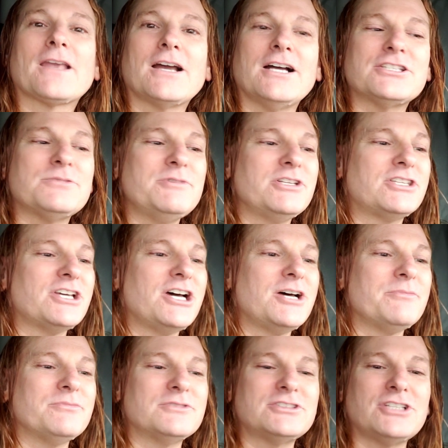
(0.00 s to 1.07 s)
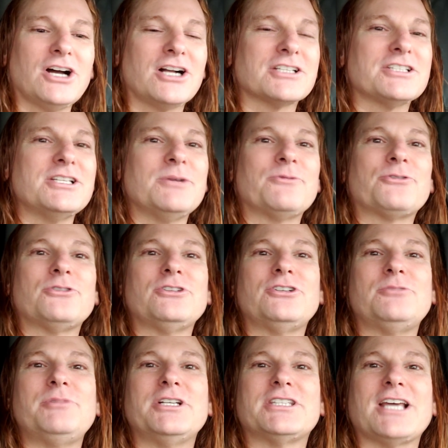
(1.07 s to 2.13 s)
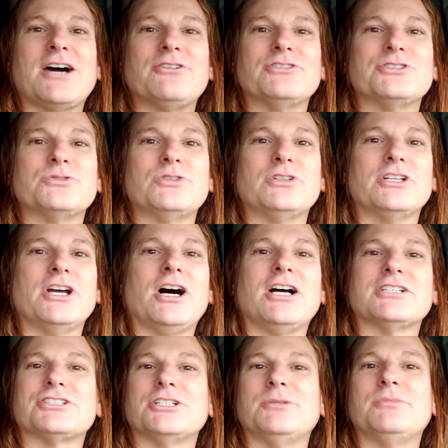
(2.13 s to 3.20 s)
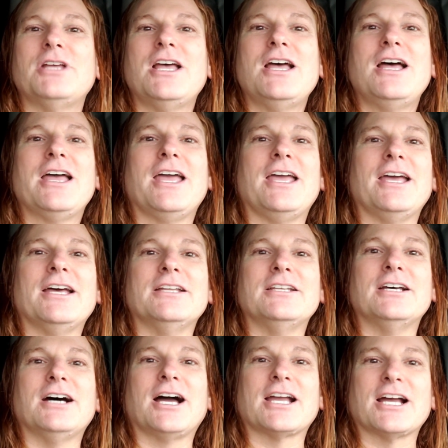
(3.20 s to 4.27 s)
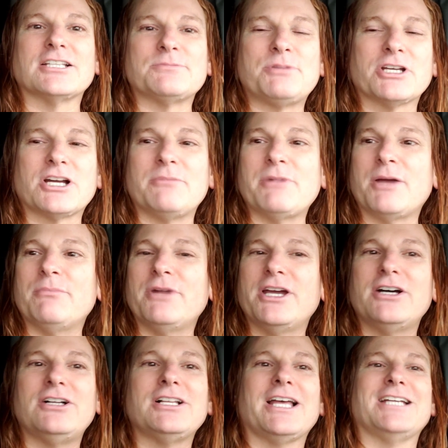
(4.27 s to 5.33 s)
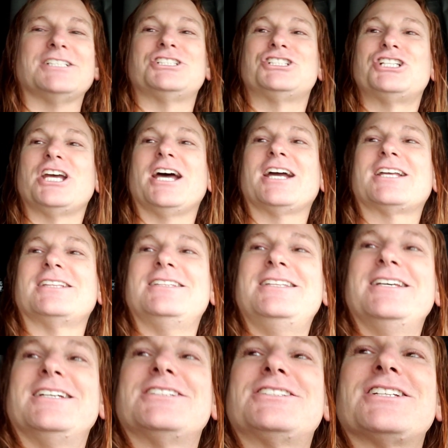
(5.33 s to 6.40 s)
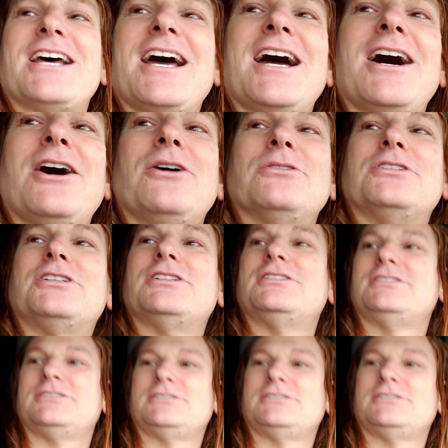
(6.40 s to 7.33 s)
got to meet them, talk to them for a little bit. That was really awesome. And I got to pick up my mail, and check this out.